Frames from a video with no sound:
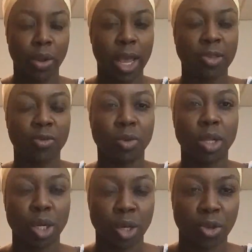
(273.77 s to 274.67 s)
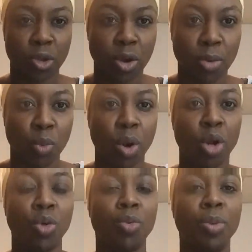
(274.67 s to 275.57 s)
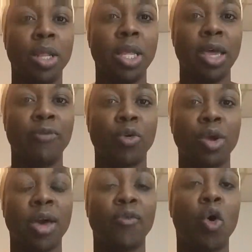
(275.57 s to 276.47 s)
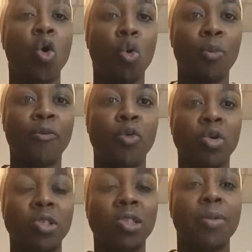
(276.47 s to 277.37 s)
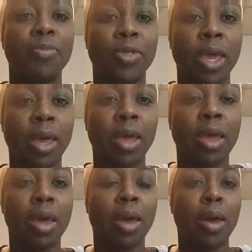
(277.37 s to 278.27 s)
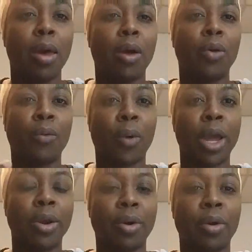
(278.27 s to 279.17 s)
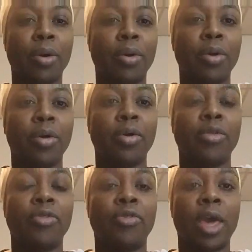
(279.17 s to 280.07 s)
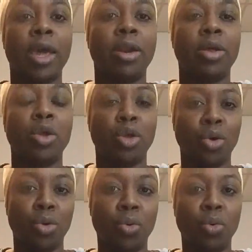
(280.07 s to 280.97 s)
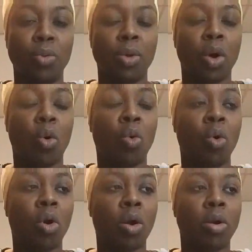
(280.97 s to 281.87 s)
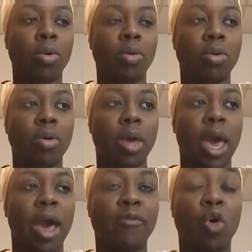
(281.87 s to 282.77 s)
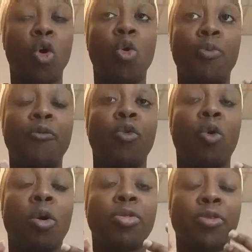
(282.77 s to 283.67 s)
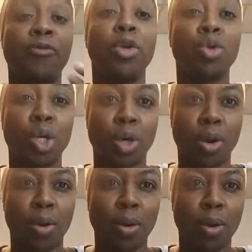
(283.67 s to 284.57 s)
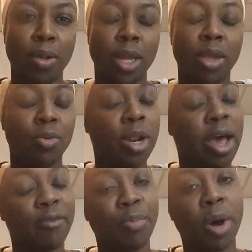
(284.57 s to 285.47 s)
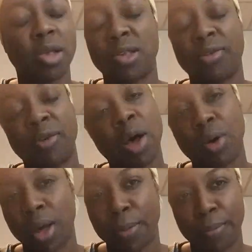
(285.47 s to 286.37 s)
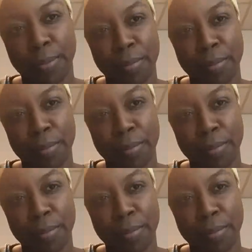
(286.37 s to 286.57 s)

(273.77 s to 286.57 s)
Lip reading: As a religious term, where you believe or you have hope for something greater than you, or have hope for the future that you would have a positive outcome.